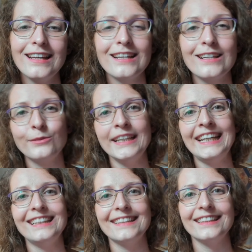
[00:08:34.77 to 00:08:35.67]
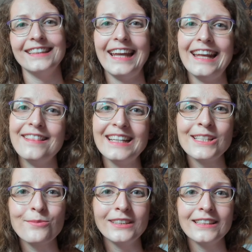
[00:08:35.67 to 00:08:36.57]
Great! And
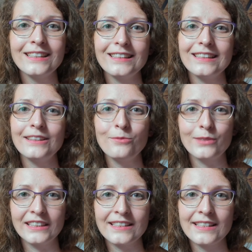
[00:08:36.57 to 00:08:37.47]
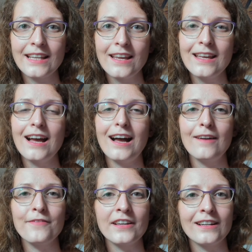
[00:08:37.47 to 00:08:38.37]
these were the words
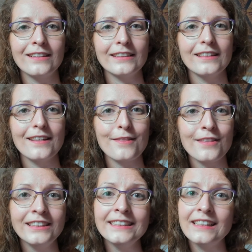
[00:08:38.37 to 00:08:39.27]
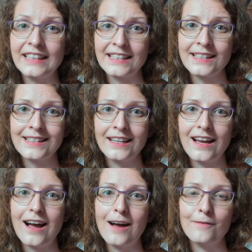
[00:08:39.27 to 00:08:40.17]
of the third list
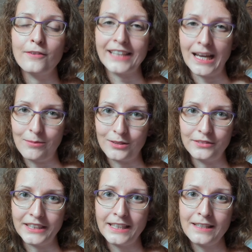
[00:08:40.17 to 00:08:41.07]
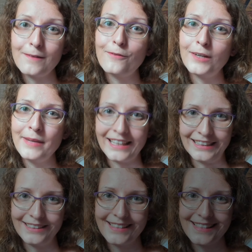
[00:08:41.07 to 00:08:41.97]
of vocabulary for
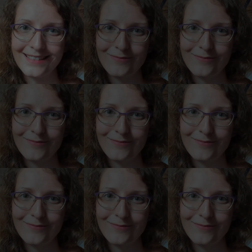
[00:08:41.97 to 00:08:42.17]
beginners.